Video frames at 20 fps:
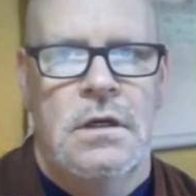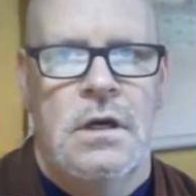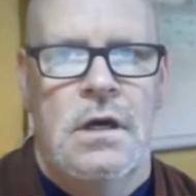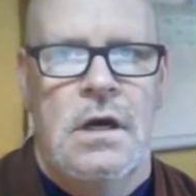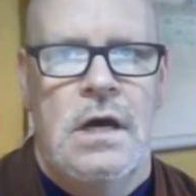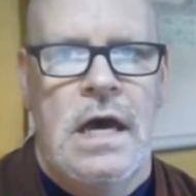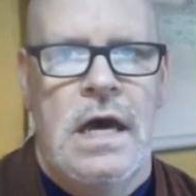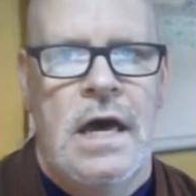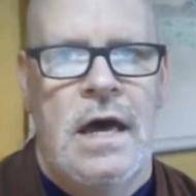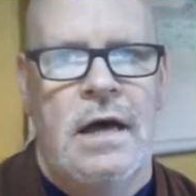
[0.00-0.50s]

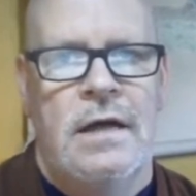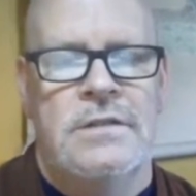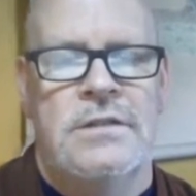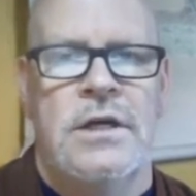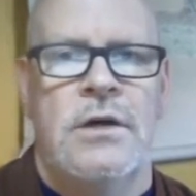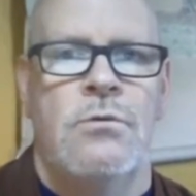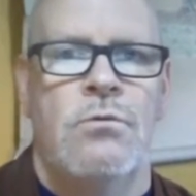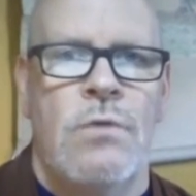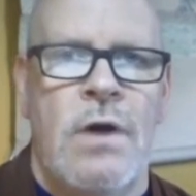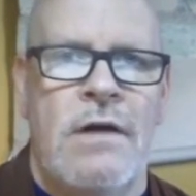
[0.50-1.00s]
that's a
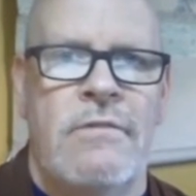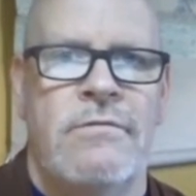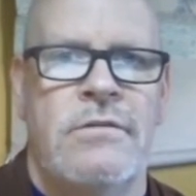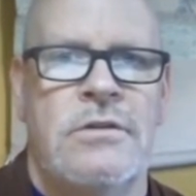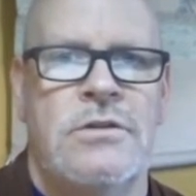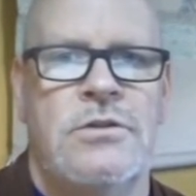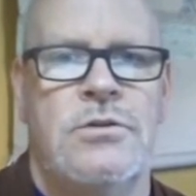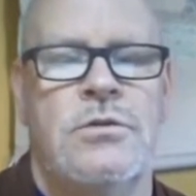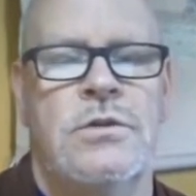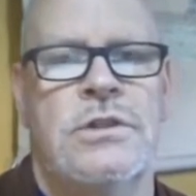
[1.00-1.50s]

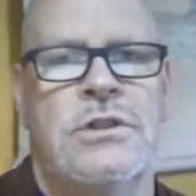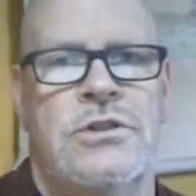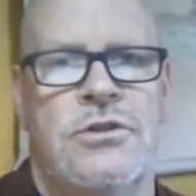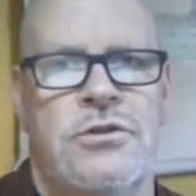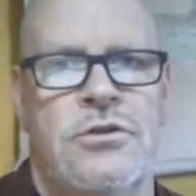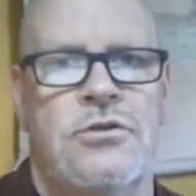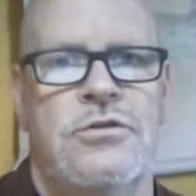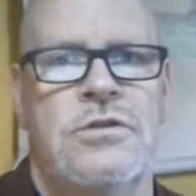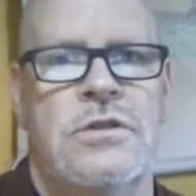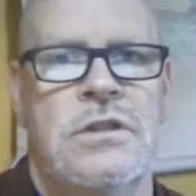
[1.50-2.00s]
reference to a
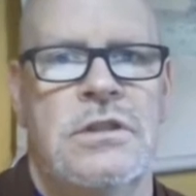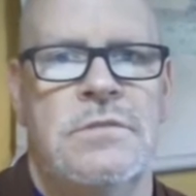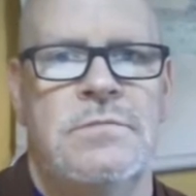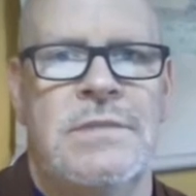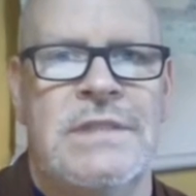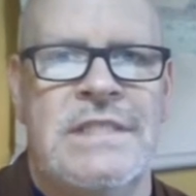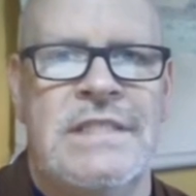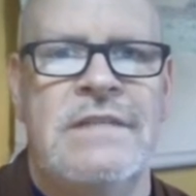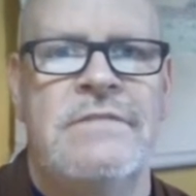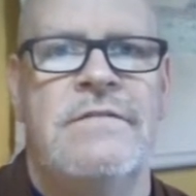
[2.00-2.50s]
certain
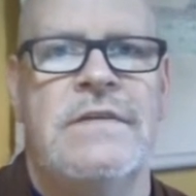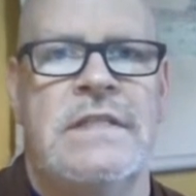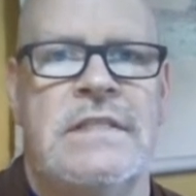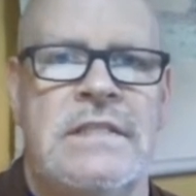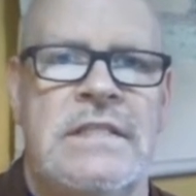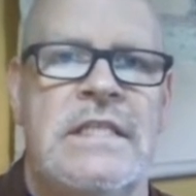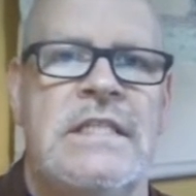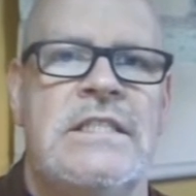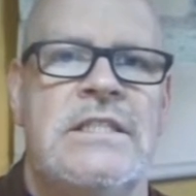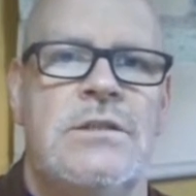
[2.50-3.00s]
specific
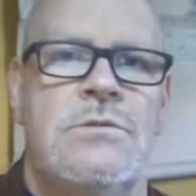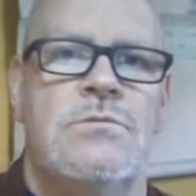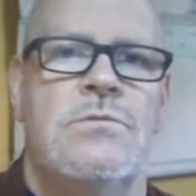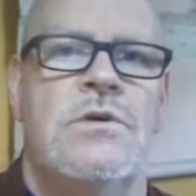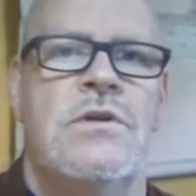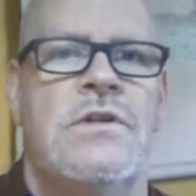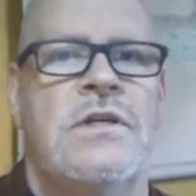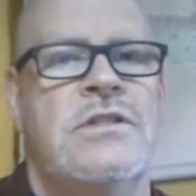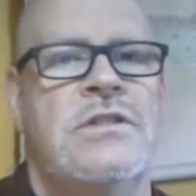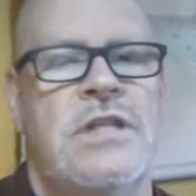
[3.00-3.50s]
season
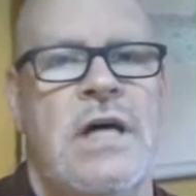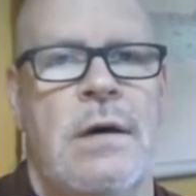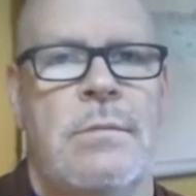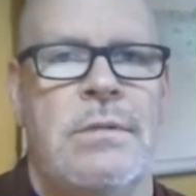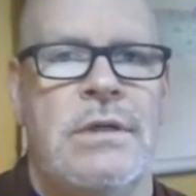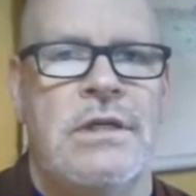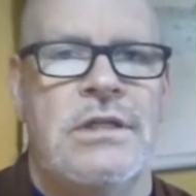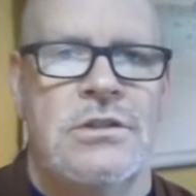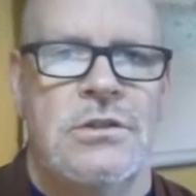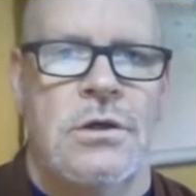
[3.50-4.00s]
within
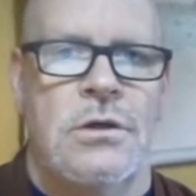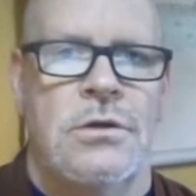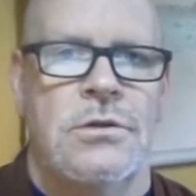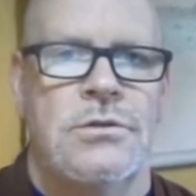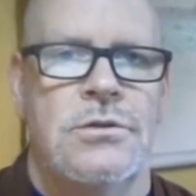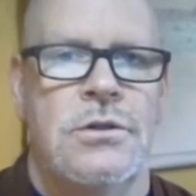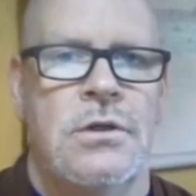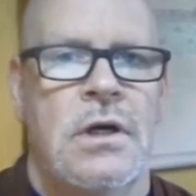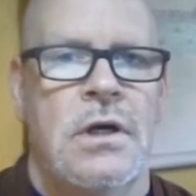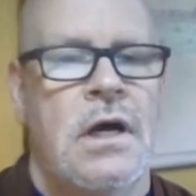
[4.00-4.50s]
Japanese
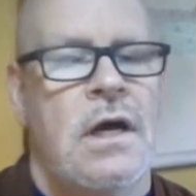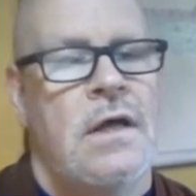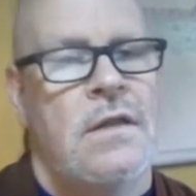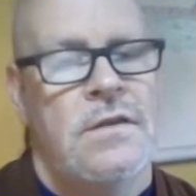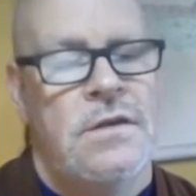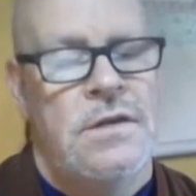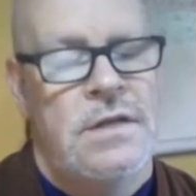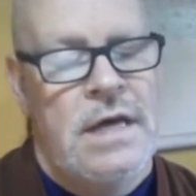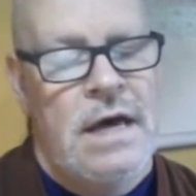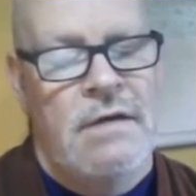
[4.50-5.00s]
culture. The
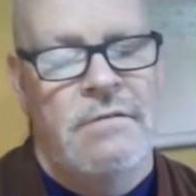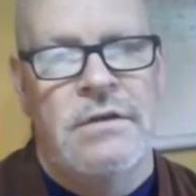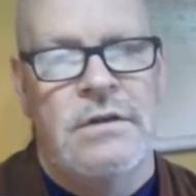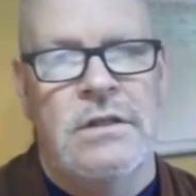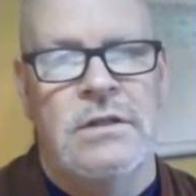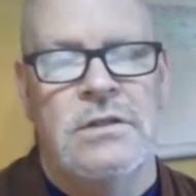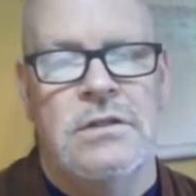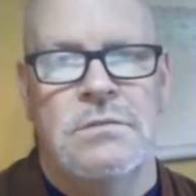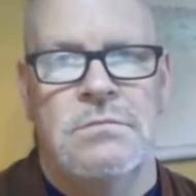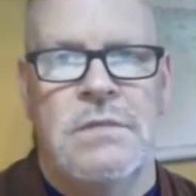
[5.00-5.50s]

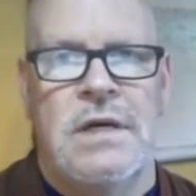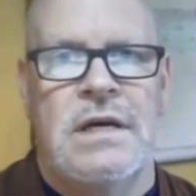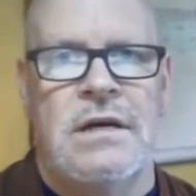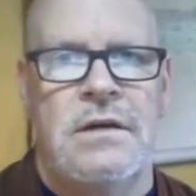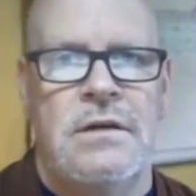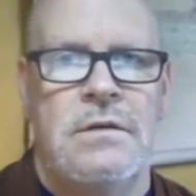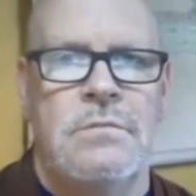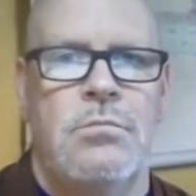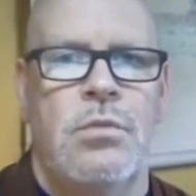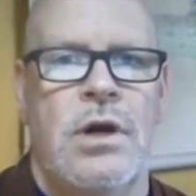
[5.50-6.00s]
daffodils
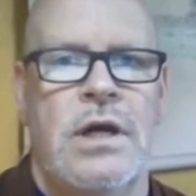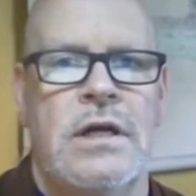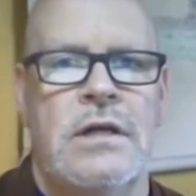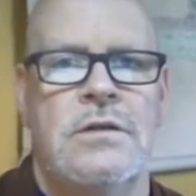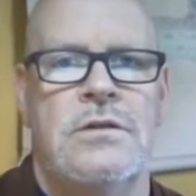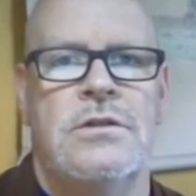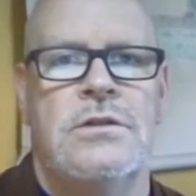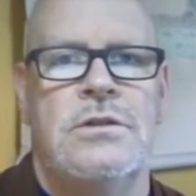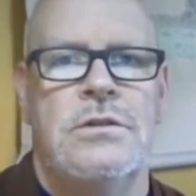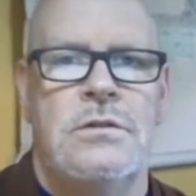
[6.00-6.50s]
may bring
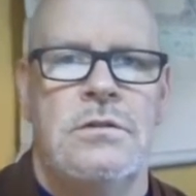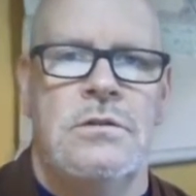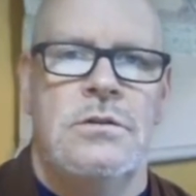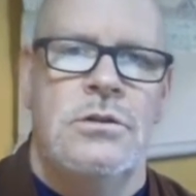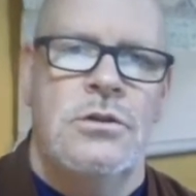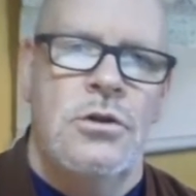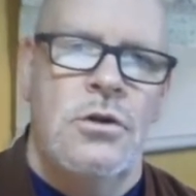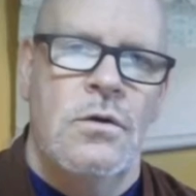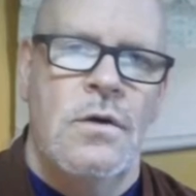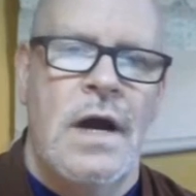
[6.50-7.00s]
to
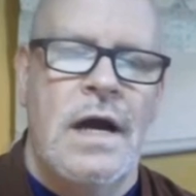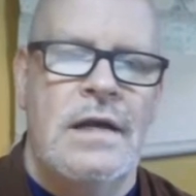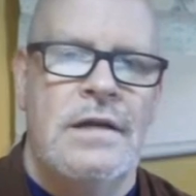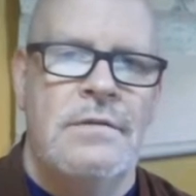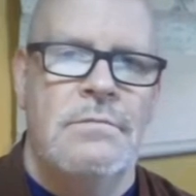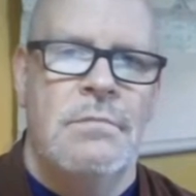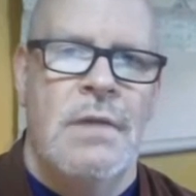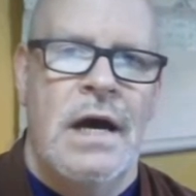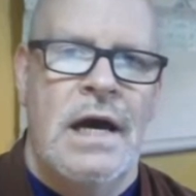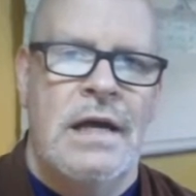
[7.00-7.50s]
your
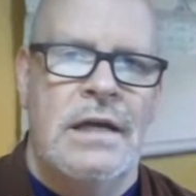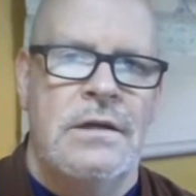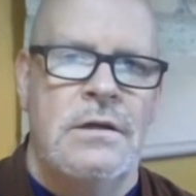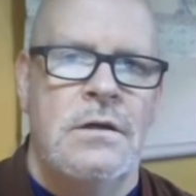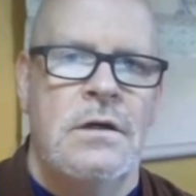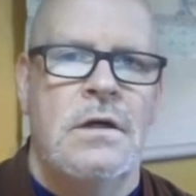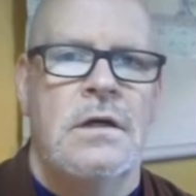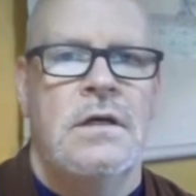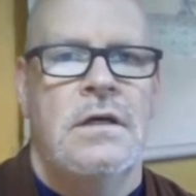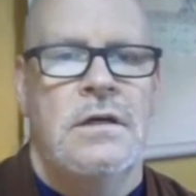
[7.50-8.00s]
mind,
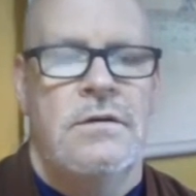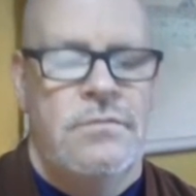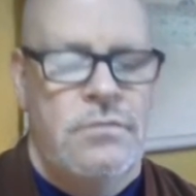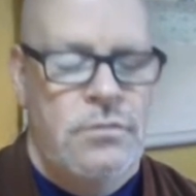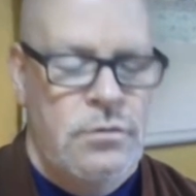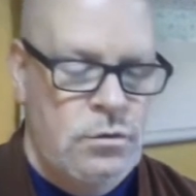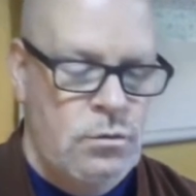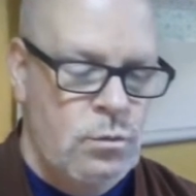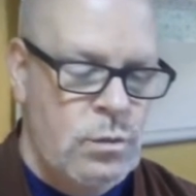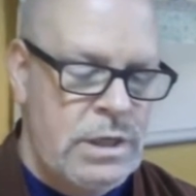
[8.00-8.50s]
if you're
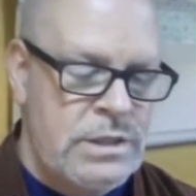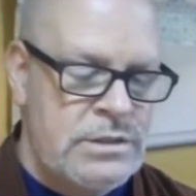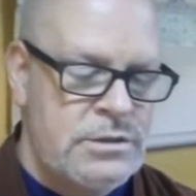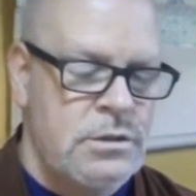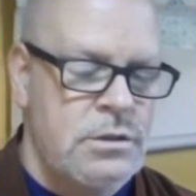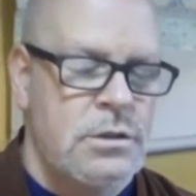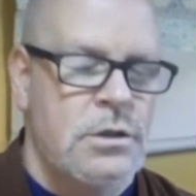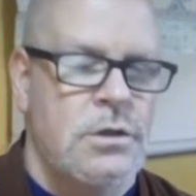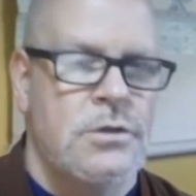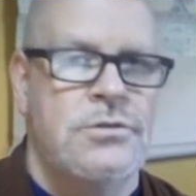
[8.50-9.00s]
in Western
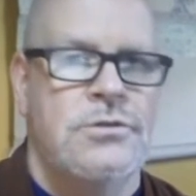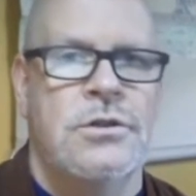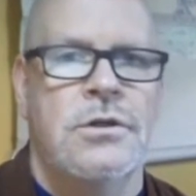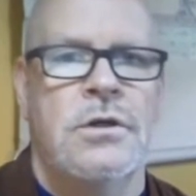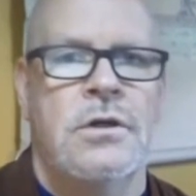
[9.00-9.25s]
culture,